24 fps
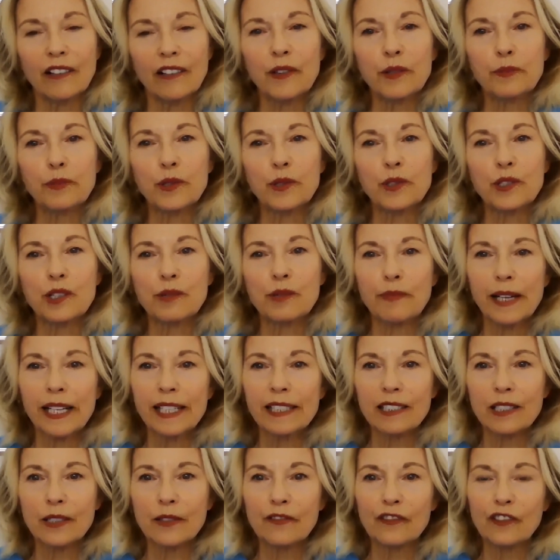the
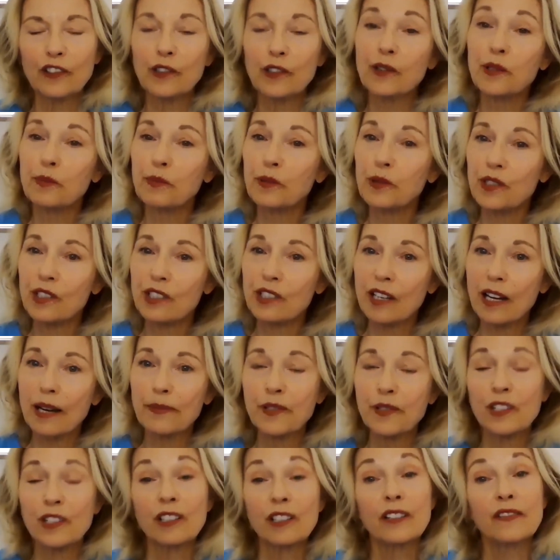perspective or the
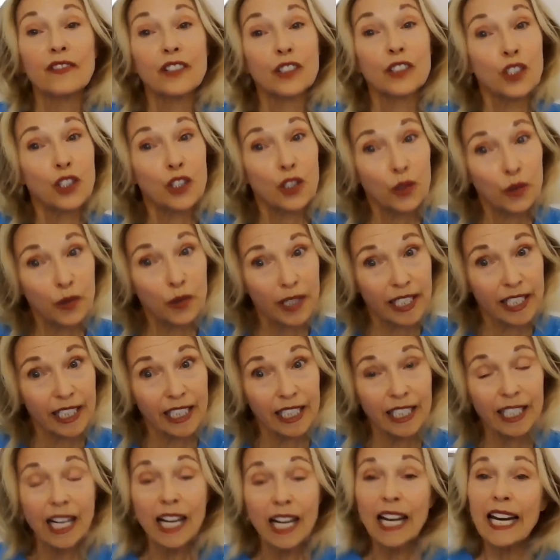perception of the
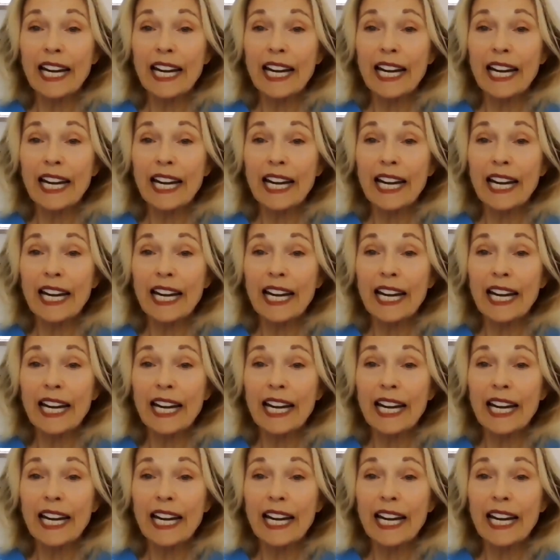tree